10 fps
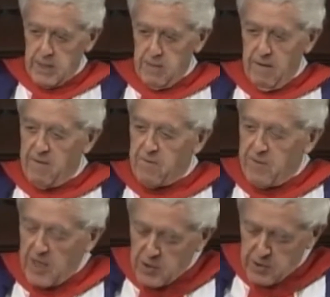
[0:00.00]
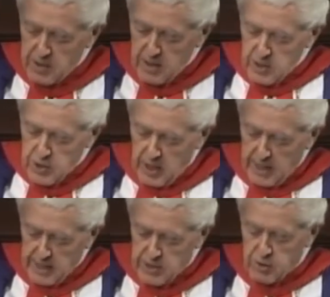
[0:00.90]
of a
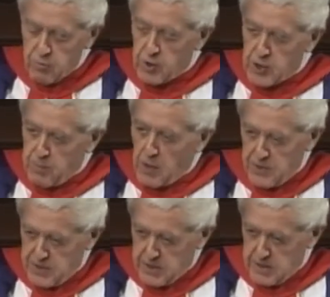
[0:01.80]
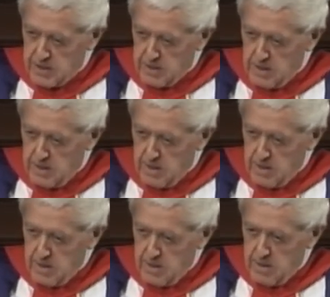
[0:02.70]
faith-charged response
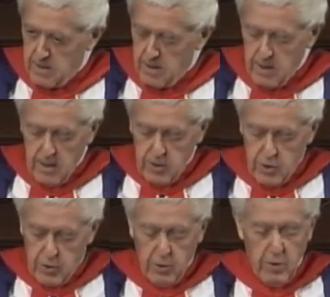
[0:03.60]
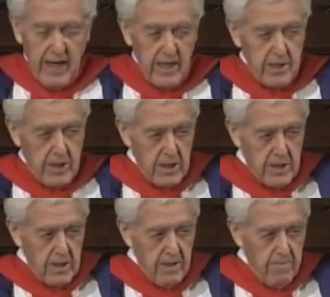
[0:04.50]
to the realities
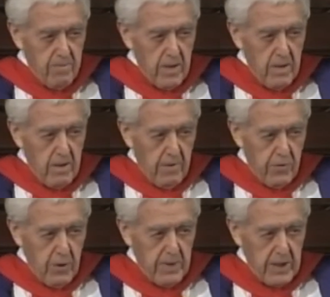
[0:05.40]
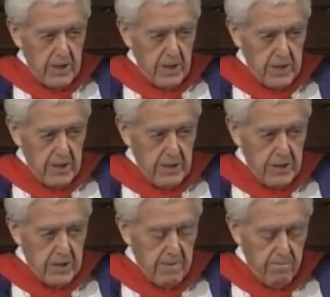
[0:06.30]
of human
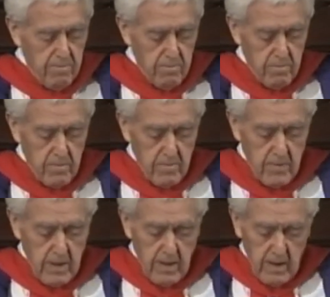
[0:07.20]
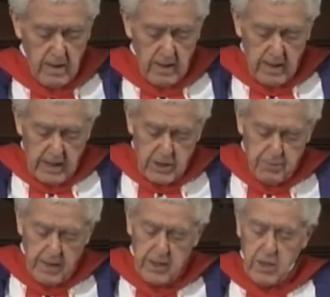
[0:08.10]
existence. It
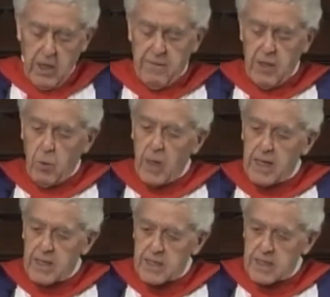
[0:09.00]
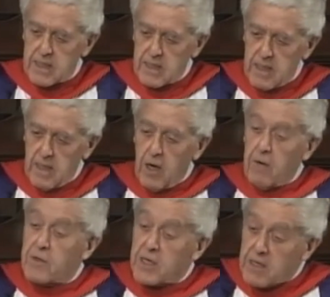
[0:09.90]
speaks of an awareness of
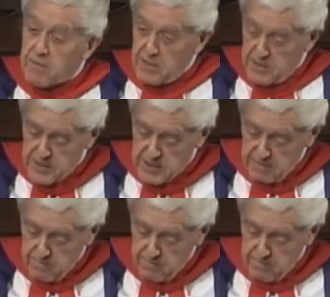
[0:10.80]
the givens,